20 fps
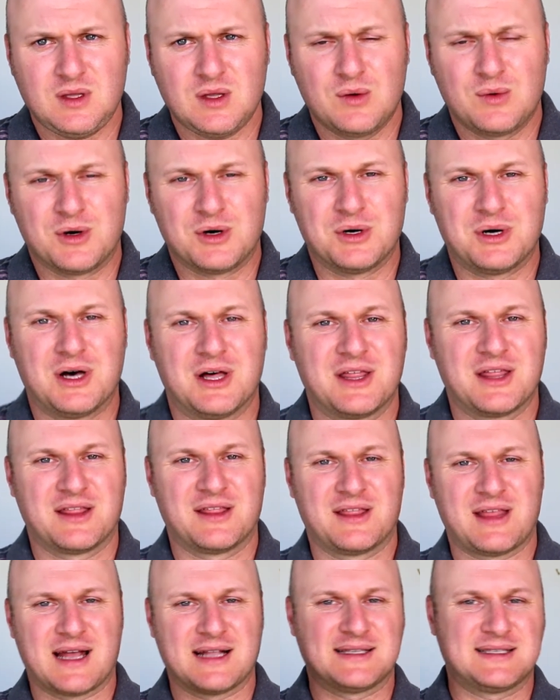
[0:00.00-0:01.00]
Well,
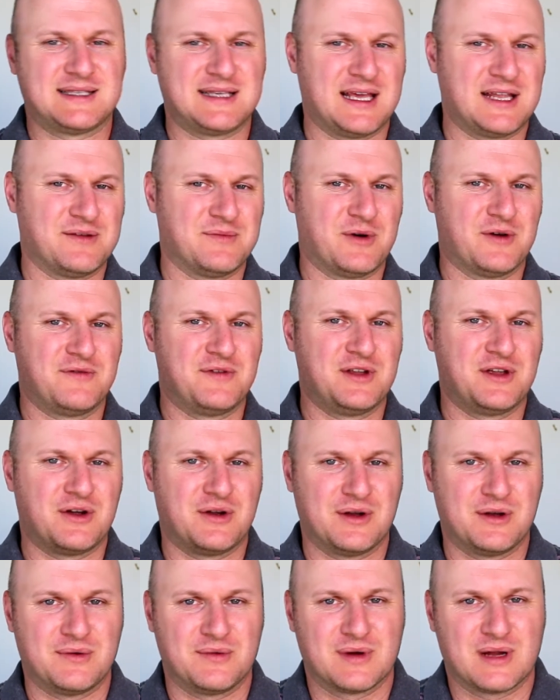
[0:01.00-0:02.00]
that's the end of my video
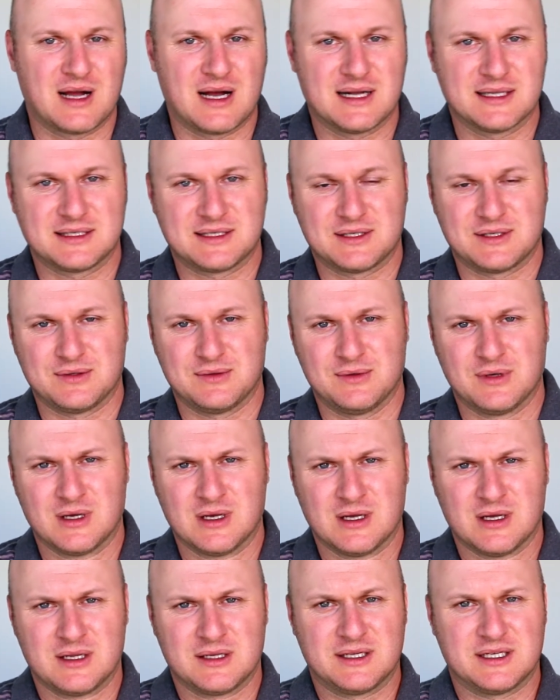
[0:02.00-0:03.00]
in regards to
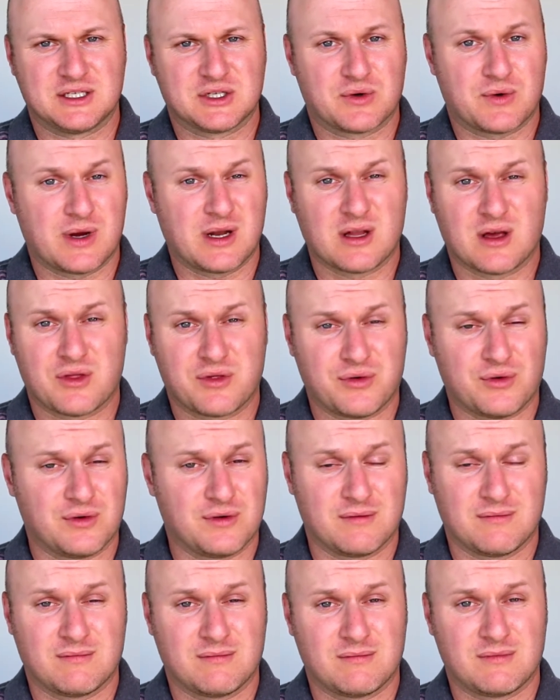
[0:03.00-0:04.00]
desert greening. I
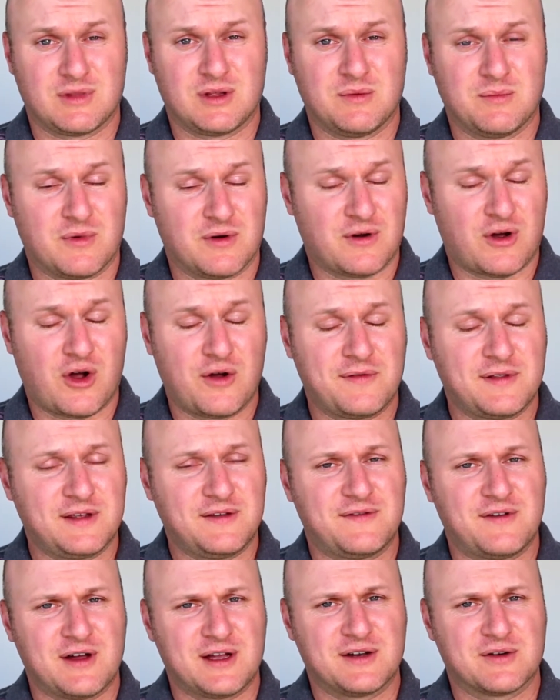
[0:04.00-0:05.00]
thought hopefully
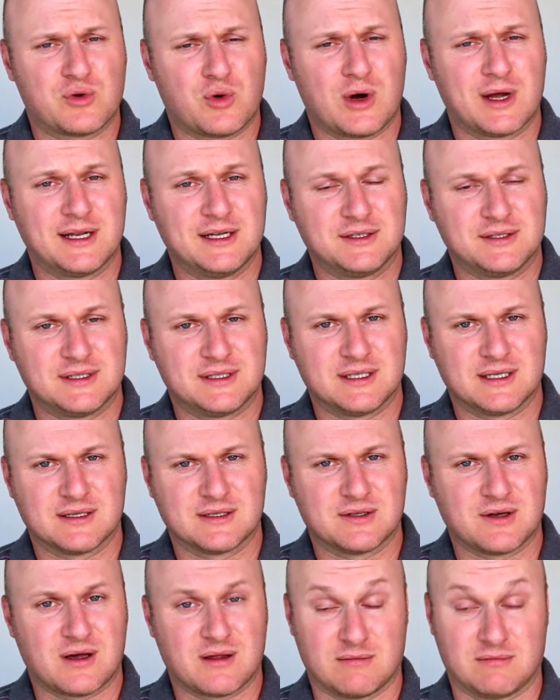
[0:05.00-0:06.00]
you found it quite interesting,
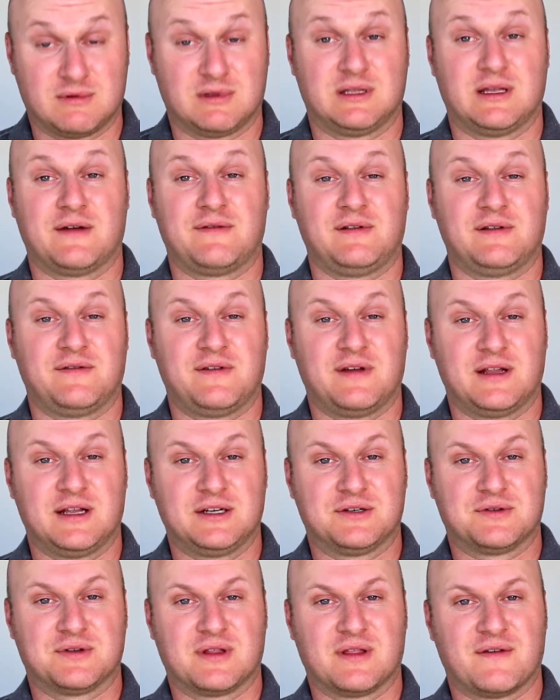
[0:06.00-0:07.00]
because I definitely found it
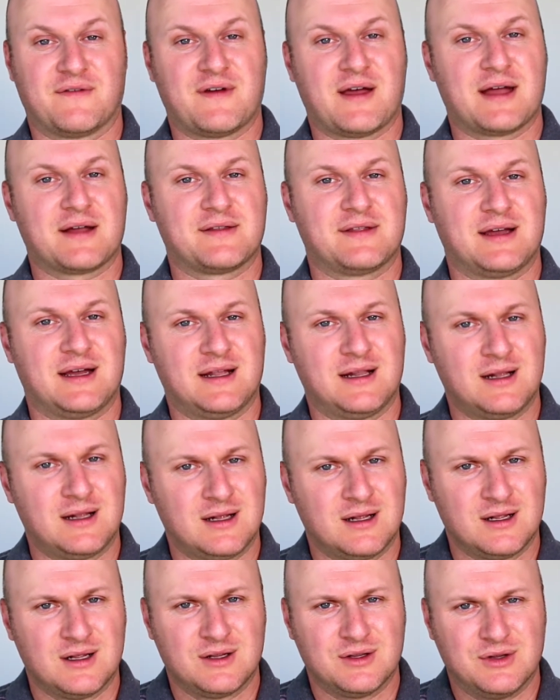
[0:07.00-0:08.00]
interesting, the fact that
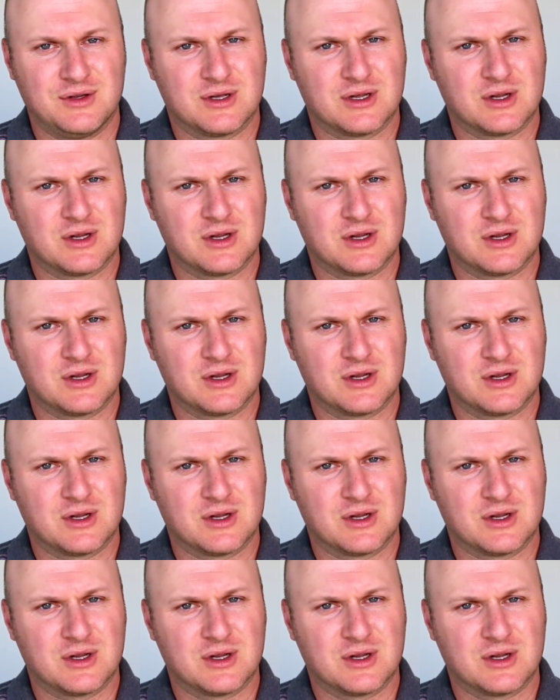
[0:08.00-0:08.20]
you